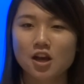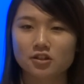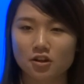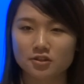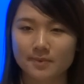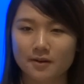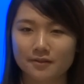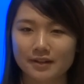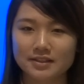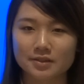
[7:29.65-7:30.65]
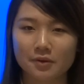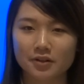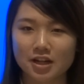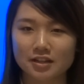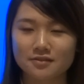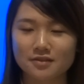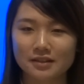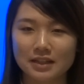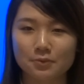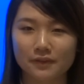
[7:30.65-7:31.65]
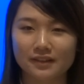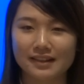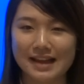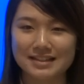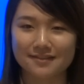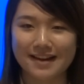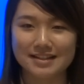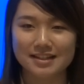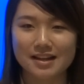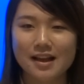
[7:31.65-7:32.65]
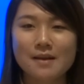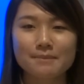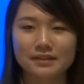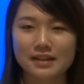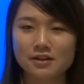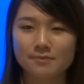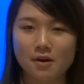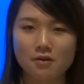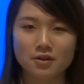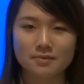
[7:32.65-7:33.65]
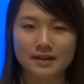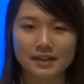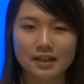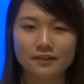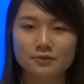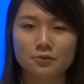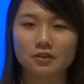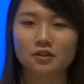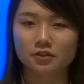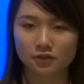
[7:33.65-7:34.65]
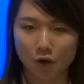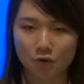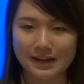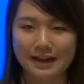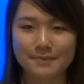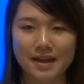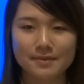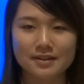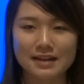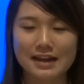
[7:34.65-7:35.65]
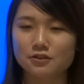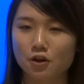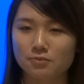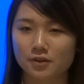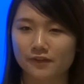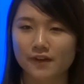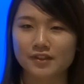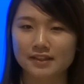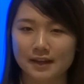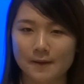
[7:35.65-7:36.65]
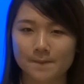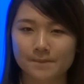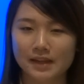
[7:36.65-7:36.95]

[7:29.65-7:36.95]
Those borrowers were generally with less credit, but they could borrow money even with no down payment and no proof of income.